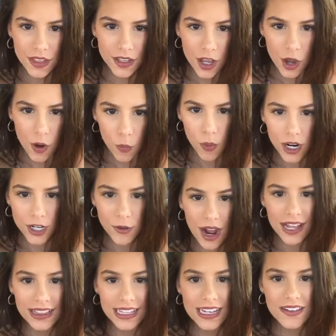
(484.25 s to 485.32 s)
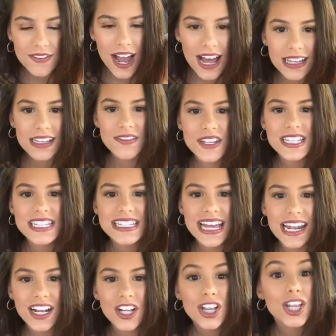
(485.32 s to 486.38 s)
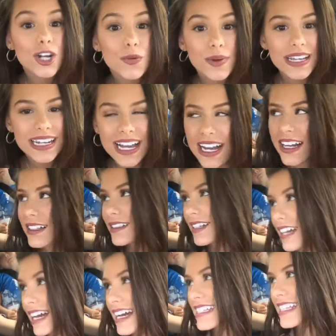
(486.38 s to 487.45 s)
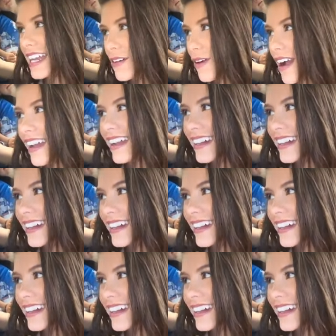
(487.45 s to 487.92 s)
Where do I live? I live in Santa Clarita. I said it right.